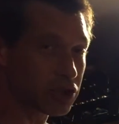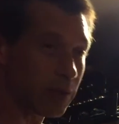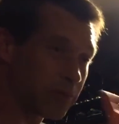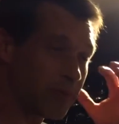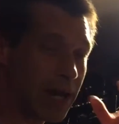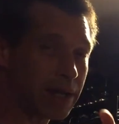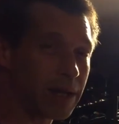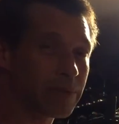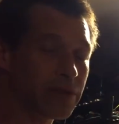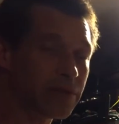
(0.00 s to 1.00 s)
jumped
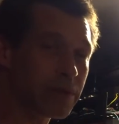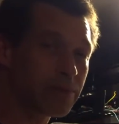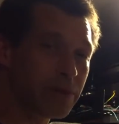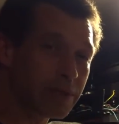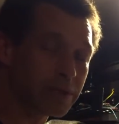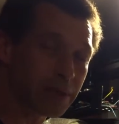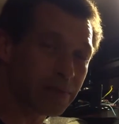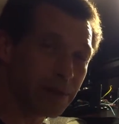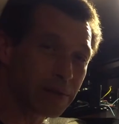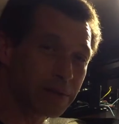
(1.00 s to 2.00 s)
back up to
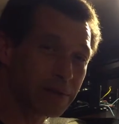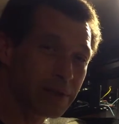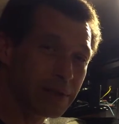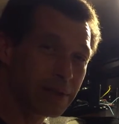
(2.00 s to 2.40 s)
3.6 volts.